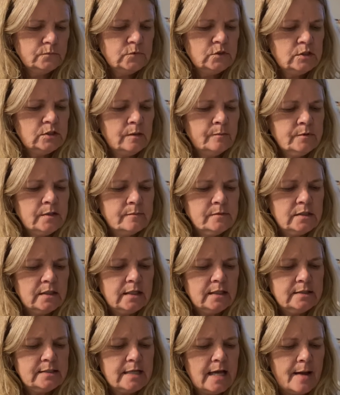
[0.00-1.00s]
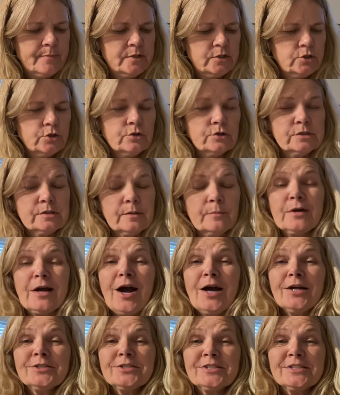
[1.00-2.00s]
Sometimes it can tap into your
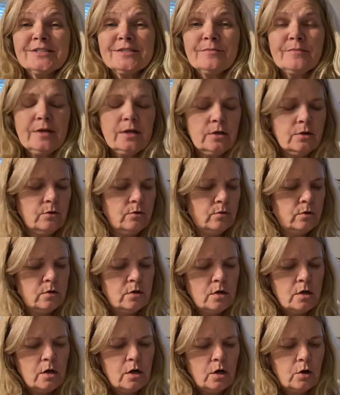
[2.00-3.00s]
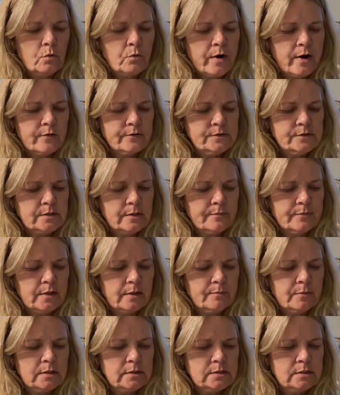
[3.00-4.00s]
subconscious and make you aware of
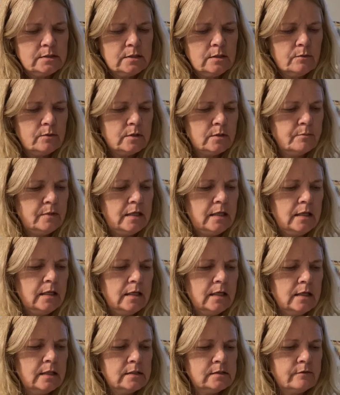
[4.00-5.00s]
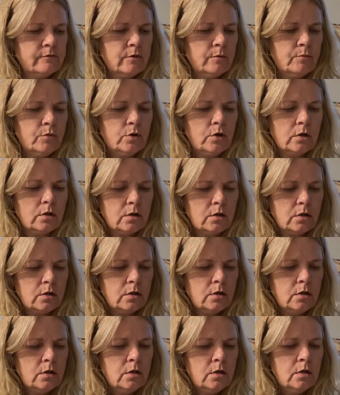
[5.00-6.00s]
something, but let's see what the meaning is of the book.
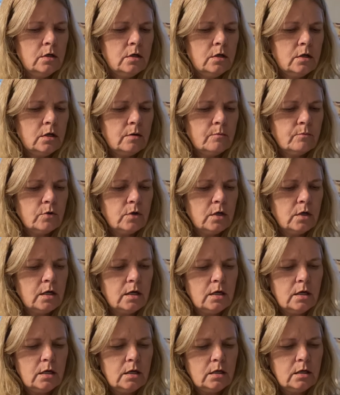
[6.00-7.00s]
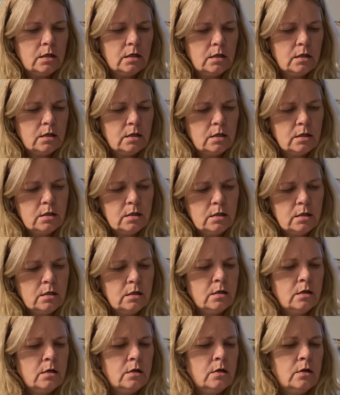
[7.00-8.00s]
Number nine.
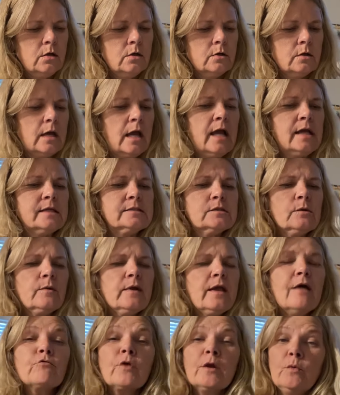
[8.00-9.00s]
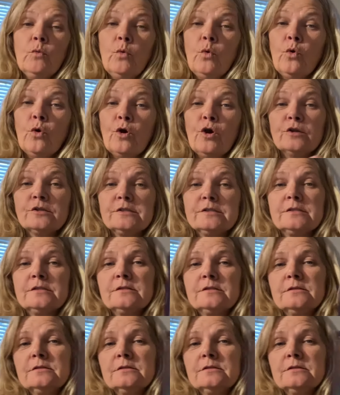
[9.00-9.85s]
Okay, so we have rewards.